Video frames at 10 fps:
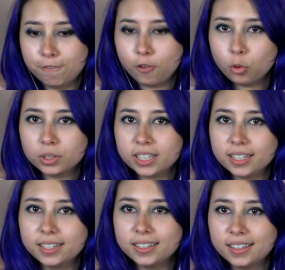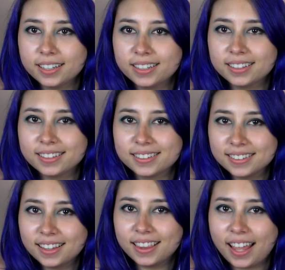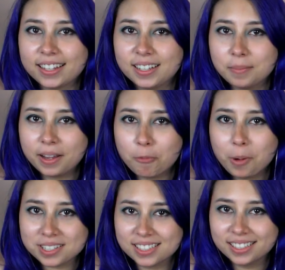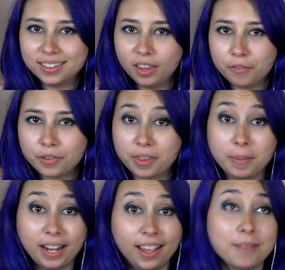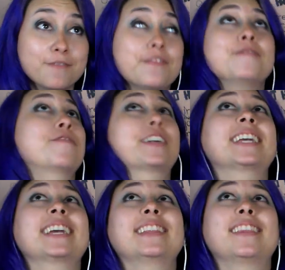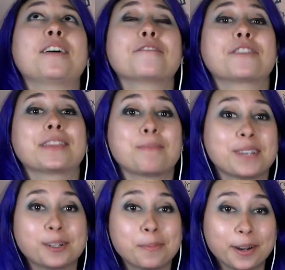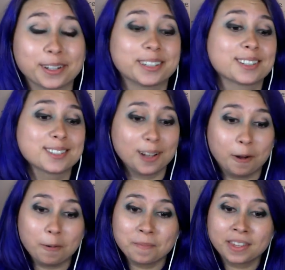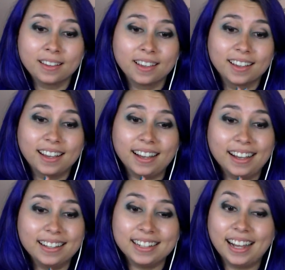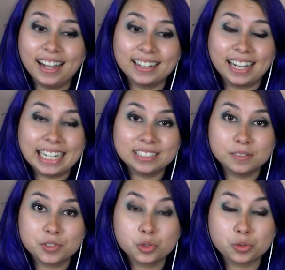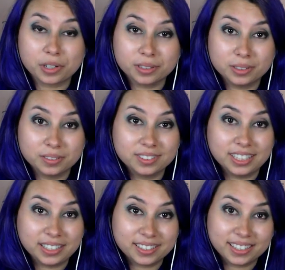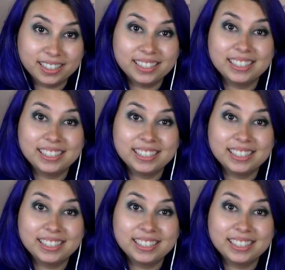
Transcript: fully like him. I wasn't in love with him, and I am freaking in love with Peter Parker, so I kind of struggle there.